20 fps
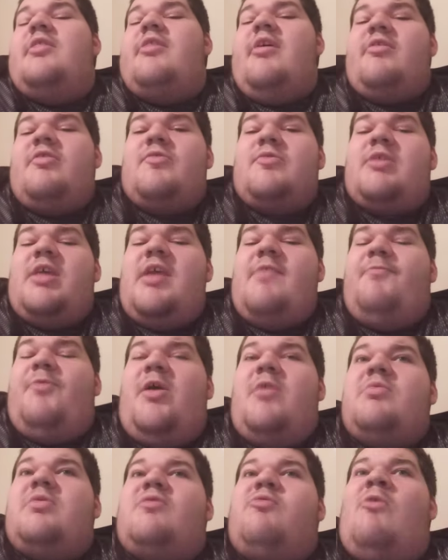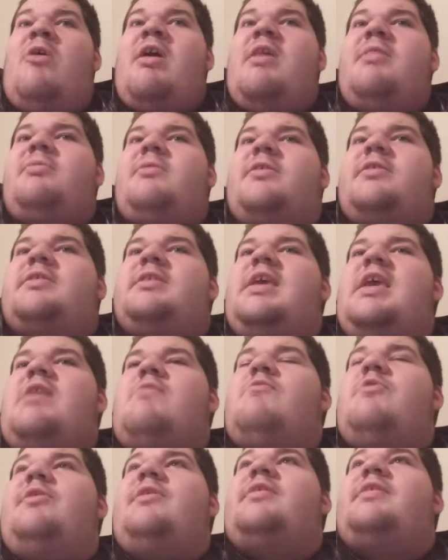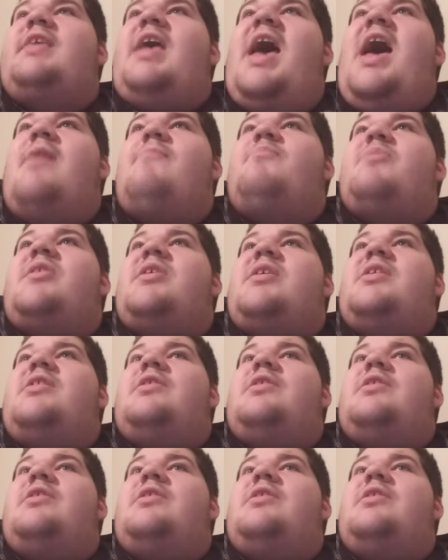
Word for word: this is like from 2013 when this happened.